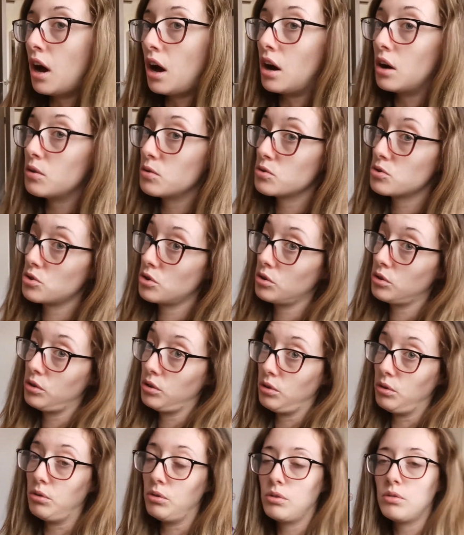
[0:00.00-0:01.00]
I will show
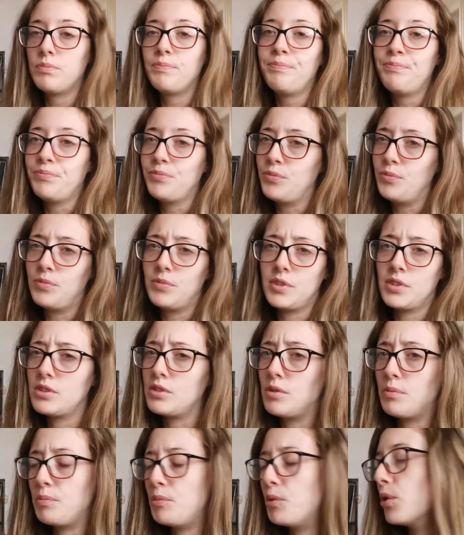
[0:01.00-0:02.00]
you at
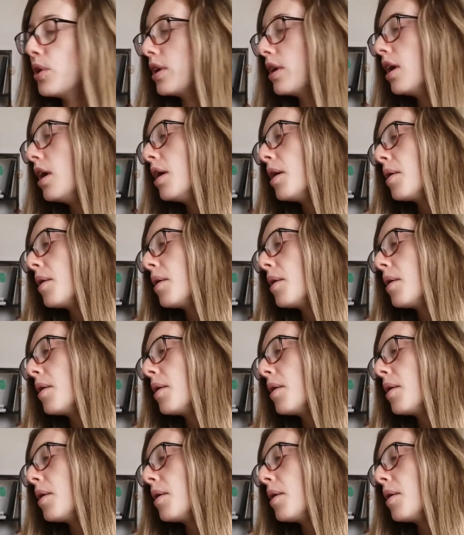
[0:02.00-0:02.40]
some point.